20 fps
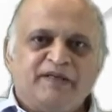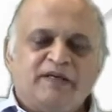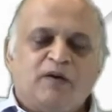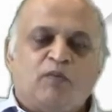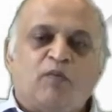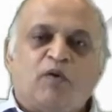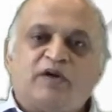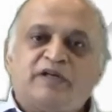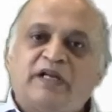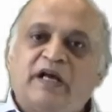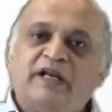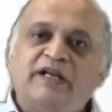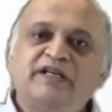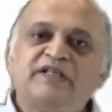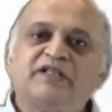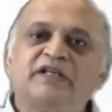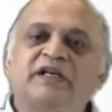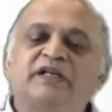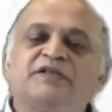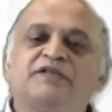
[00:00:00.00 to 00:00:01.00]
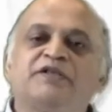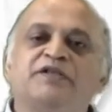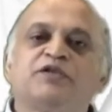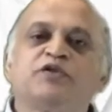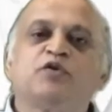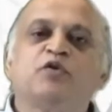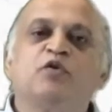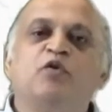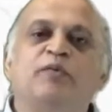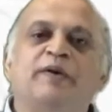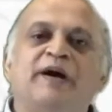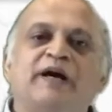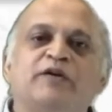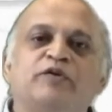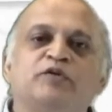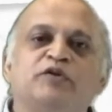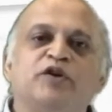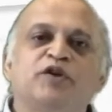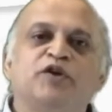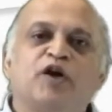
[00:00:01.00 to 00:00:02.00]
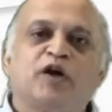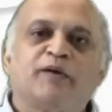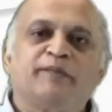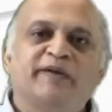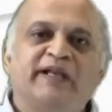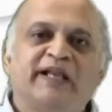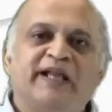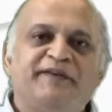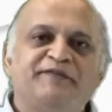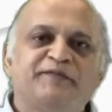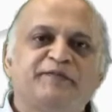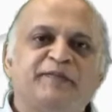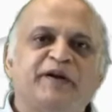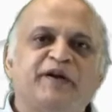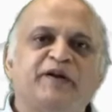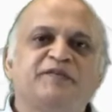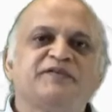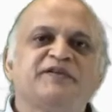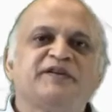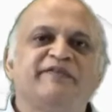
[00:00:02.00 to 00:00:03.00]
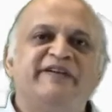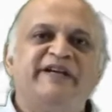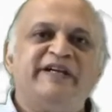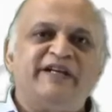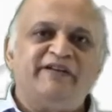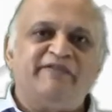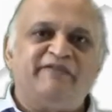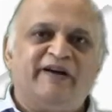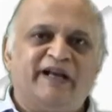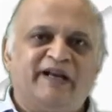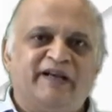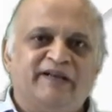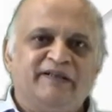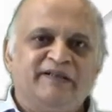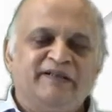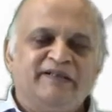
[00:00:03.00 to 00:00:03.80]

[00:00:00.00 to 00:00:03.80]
what are his chances to go back to the normal lifespan of 71?